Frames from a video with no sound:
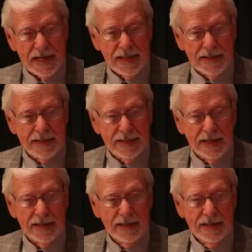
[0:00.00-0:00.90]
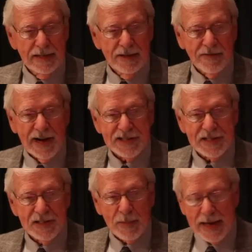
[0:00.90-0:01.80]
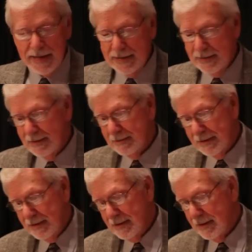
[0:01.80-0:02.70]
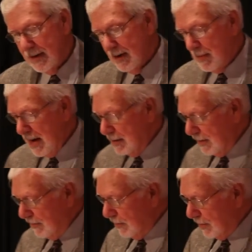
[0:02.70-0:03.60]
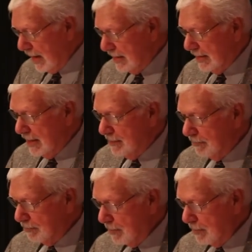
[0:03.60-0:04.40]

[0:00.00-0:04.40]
out that uh, Francis Bacon thought about it before I did.